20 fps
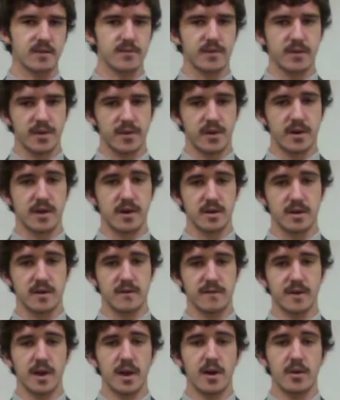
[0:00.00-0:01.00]
and thought of
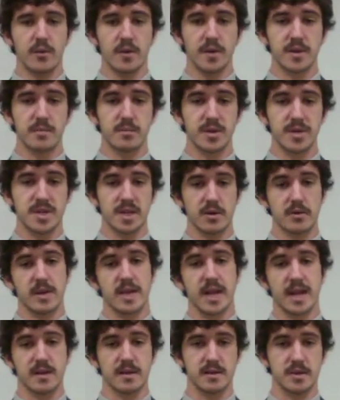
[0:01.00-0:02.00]
with the
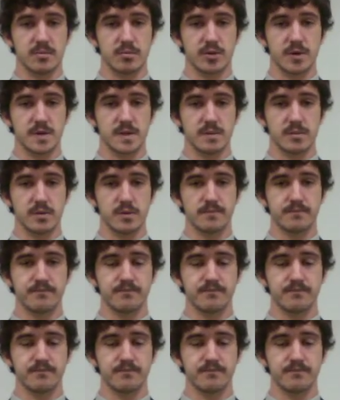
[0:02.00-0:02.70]
materiality principle.